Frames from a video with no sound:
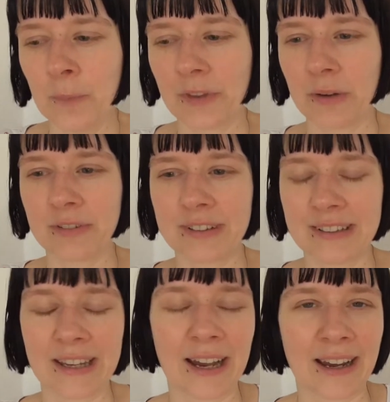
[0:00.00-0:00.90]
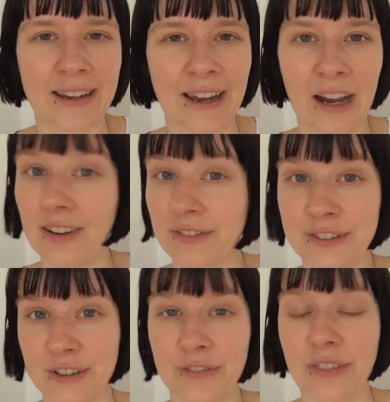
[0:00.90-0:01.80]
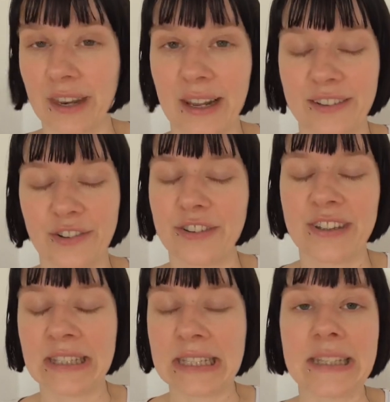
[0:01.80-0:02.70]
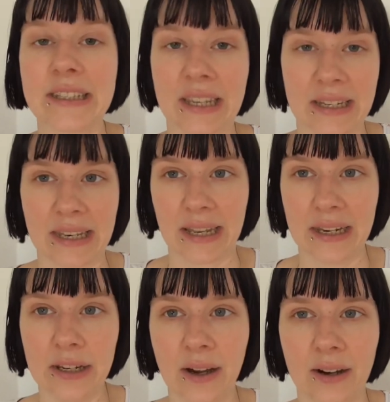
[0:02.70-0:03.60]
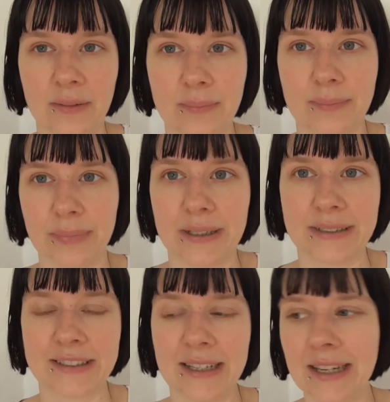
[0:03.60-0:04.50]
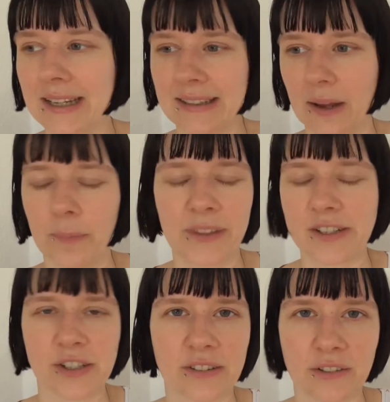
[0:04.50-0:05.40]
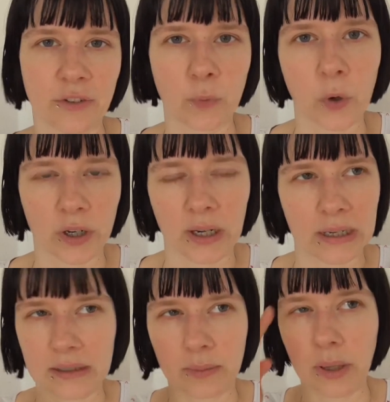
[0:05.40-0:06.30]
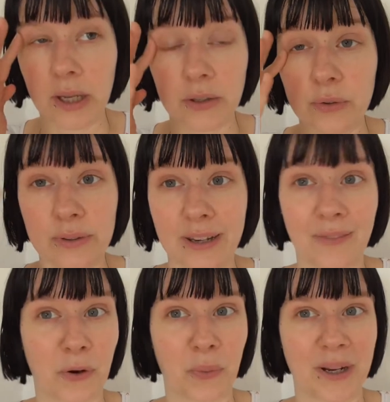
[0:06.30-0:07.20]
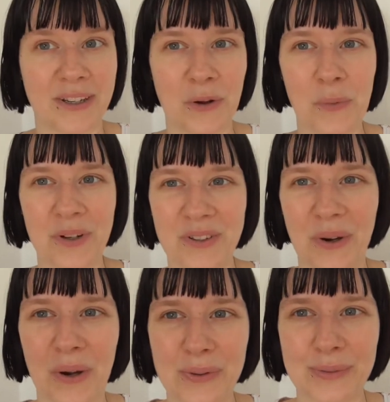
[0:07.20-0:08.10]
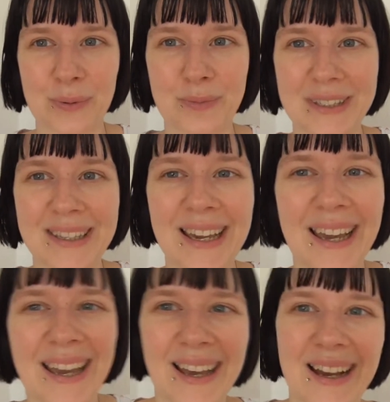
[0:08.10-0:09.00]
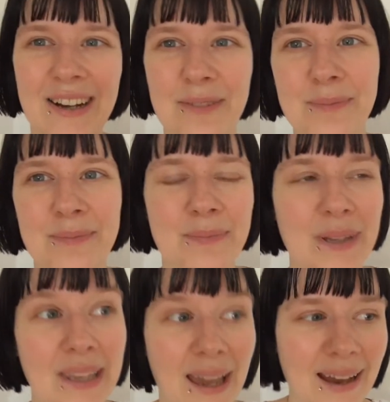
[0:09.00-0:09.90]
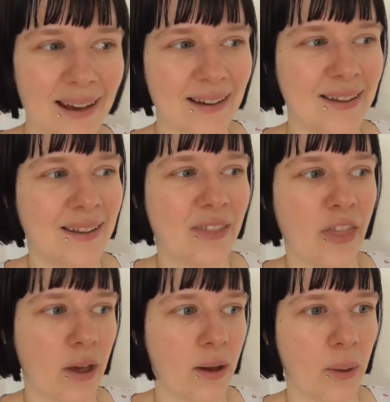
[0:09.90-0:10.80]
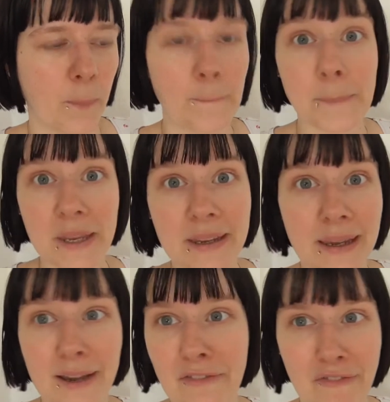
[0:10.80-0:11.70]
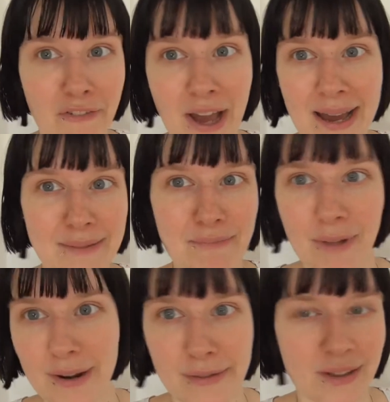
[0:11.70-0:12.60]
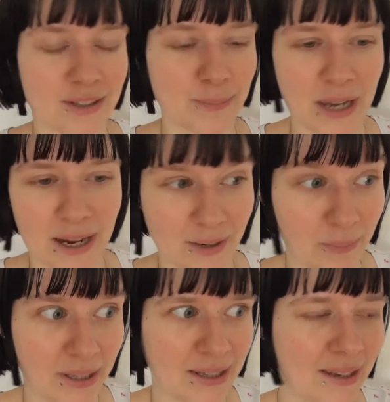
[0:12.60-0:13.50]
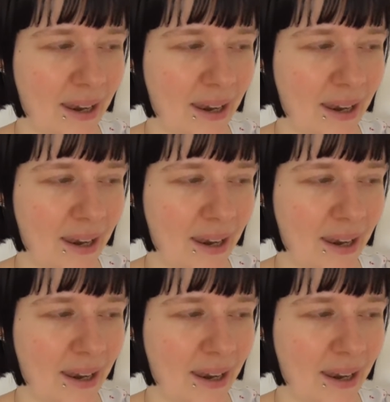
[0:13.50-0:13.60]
Obviously, I have stuff that I just need to get done, but yeah, that's just if you work in academia, you never quite know what your hours will be. But yeah, the big fat month is behind me.